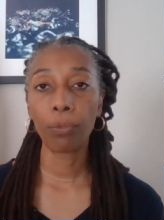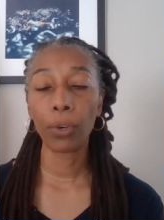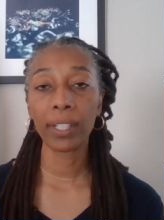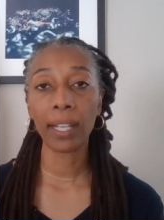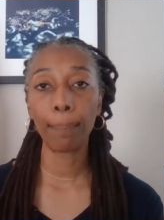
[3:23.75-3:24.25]

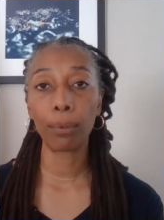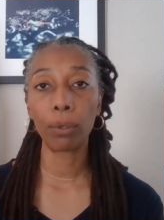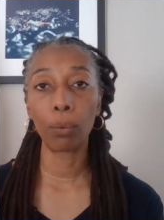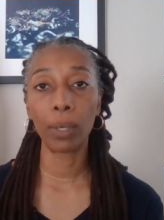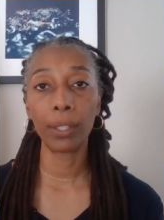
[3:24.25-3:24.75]
for
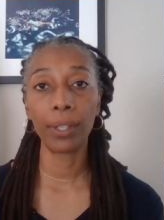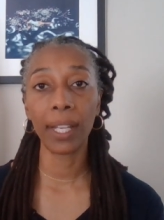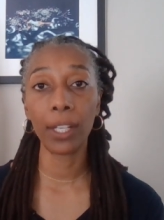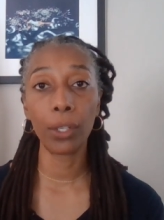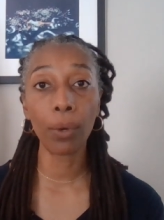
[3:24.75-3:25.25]
example, what do
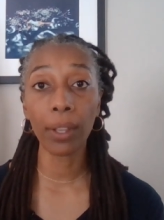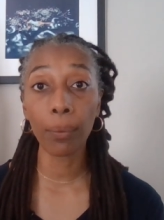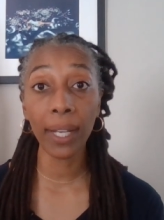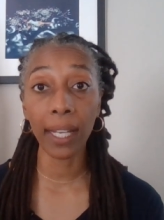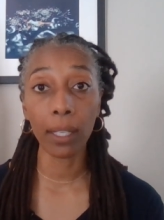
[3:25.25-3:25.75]
they do on
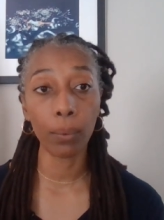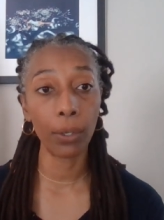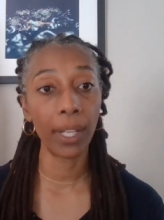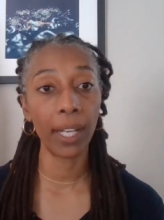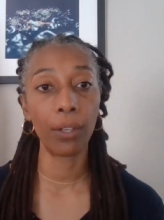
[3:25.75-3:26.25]
the weekends? What
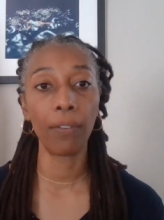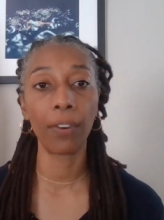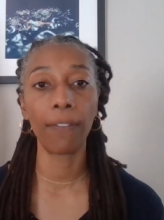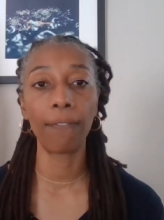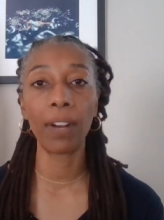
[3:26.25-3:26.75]
do they do
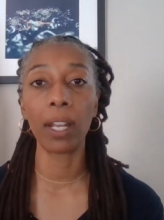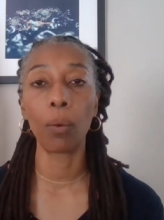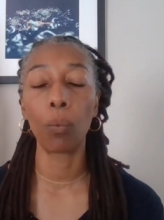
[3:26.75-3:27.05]
for fun?